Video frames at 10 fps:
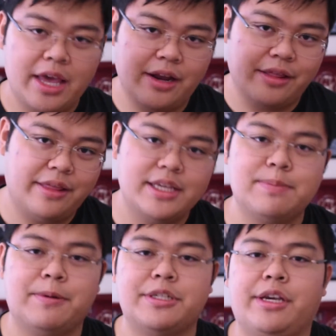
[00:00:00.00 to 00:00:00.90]
And on
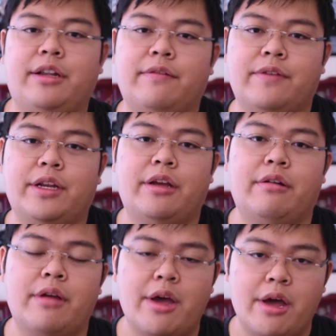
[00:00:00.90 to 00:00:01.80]
this particular
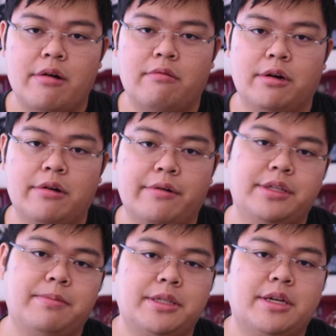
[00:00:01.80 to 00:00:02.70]
video, we're
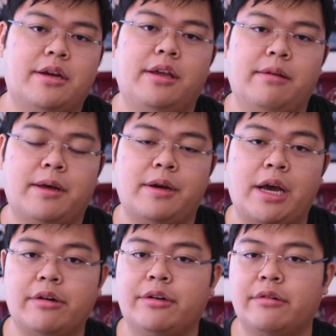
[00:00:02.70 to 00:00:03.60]
going to be talking about
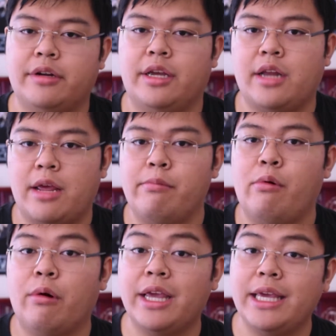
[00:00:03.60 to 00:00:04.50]
how to create a
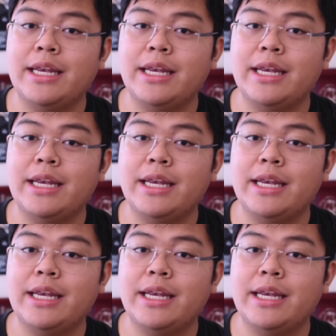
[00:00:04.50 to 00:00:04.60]
more